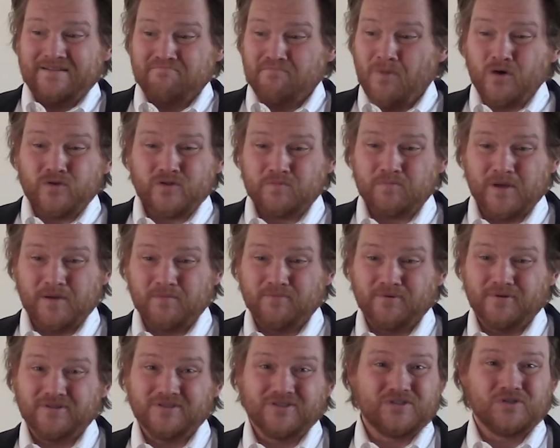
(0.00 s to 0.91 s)
most
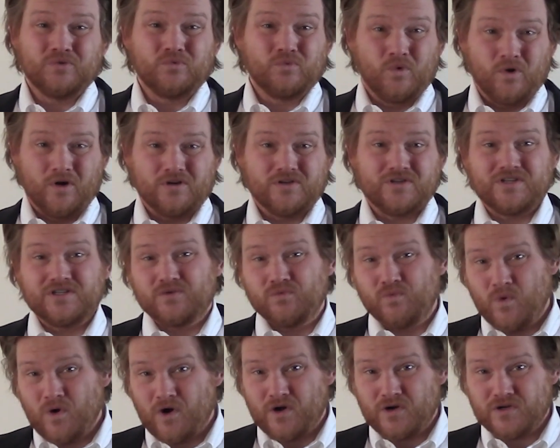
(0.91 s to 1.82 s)
people do worse and
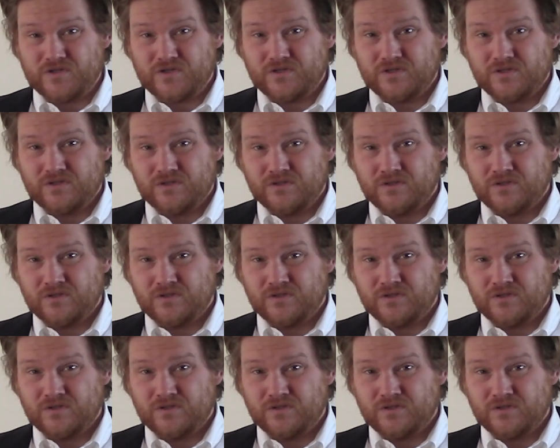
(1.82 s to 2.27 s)
worse.